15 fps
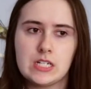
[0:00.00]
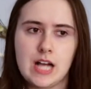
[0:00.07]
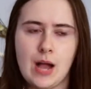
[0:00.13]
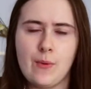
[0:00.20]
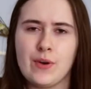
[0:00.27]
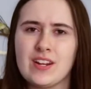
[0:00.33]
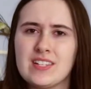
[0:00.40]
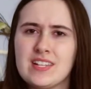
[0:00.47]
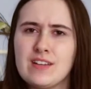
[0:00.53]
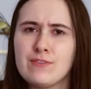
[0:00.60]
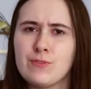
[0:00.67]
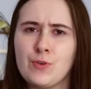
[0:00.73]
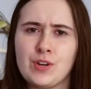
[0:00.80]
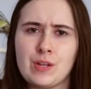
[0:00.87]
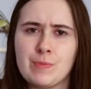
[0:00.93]
I want to say
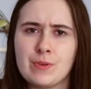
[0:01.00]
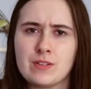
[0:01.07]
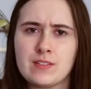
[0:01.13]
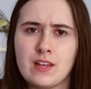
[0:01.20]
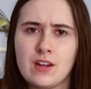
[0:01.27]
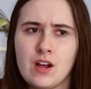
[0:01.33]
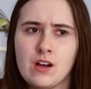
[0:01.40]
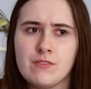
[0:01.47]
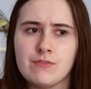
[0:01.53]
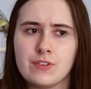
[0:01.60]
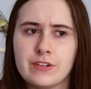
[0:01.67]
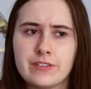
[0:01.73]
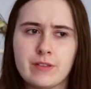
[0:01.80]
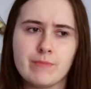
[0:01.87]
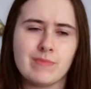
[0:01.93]
forty percent off
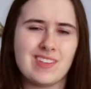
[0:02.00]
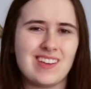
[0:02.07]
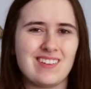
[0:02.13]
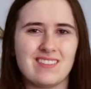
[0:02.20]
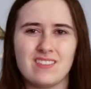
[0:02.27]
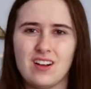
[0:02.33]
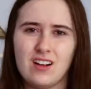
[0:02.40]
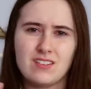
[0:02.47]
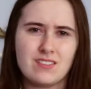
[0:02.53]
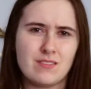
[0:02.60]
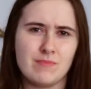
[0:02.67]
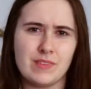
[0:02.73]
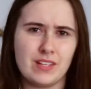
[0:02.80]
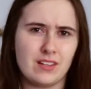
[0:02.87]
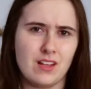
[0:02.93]
or something,
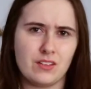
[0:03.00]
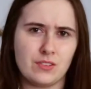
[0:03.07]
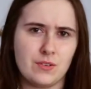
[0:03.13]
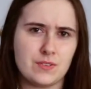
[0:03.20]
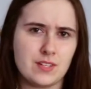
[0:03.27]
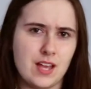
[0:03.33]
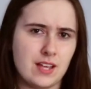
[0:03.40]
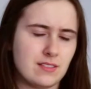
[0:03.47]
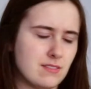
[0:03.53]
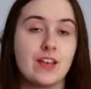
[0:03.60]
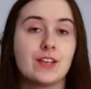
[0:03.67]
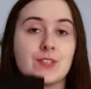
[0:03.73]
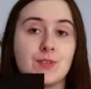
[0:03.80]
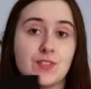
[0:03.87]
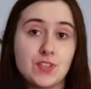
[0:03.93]
something along those lines.
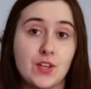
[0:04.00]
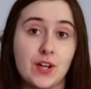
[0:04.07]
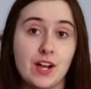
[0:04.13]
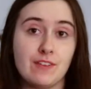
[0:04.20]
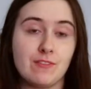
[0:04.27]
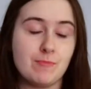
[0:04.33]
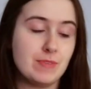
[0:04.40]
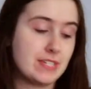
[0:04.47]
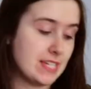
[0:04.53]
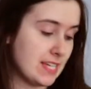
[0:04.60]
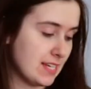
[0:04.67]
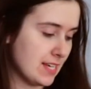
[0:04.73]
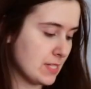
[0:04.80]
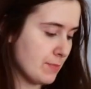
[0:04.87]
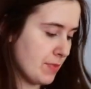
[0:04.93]
So that's all I got from
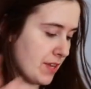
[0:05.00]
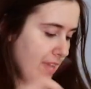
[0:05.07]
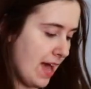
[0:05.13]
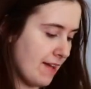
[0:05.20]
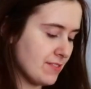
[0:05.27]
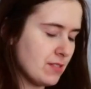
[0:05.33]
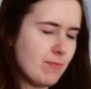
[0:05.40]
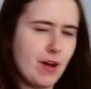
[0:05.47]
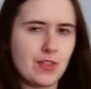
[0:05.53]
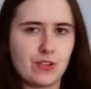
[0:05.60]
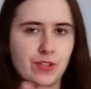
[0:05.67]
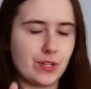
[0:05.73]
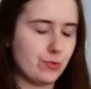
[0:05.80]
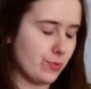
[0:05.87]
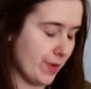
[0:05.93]
Adidas, but then I have some other
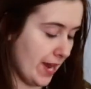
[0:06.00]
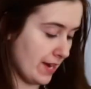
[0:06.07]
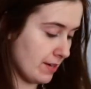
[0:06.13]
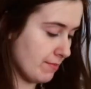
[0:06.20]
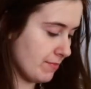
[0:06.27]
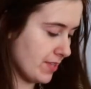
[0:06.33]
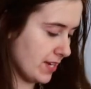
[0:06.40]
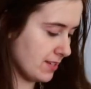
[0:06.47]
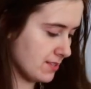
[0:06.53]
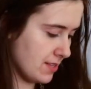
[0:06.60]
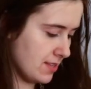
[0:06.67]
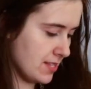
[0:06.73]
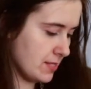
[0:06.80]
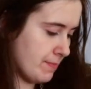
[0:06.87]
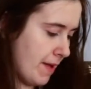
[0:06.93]
like random things
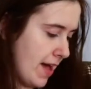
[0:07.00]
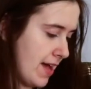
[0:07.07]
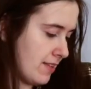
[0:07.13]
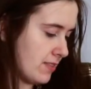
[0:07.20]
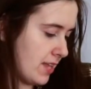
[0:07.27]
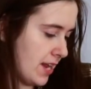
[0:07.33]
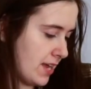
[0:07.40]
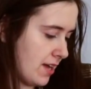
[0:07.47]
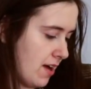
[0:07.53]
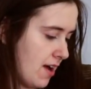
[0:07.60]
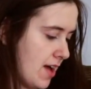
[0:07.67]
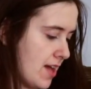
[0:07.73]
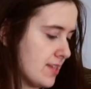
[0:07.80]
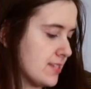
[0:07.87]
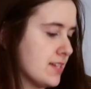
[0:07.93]
in this bag that I
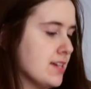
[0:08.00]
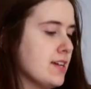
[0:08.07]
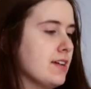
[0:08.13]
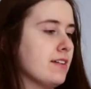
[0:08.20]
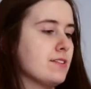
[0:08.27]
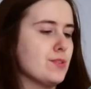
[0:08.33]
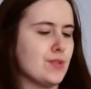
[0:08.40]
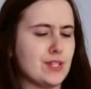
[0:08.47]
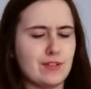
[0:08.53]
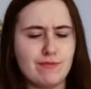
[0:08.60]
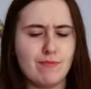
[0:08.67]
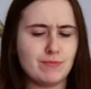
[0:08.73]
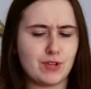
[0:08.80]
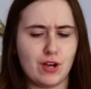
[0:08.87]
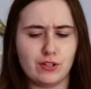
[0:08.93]
got. So this is
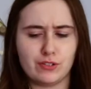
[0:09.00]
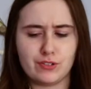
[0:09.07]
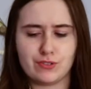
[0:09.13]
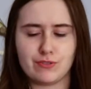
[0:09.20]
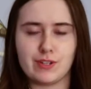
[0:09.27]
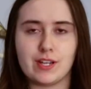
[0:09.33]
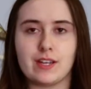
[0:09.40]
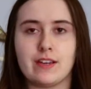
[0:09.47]
from Dollar Tree.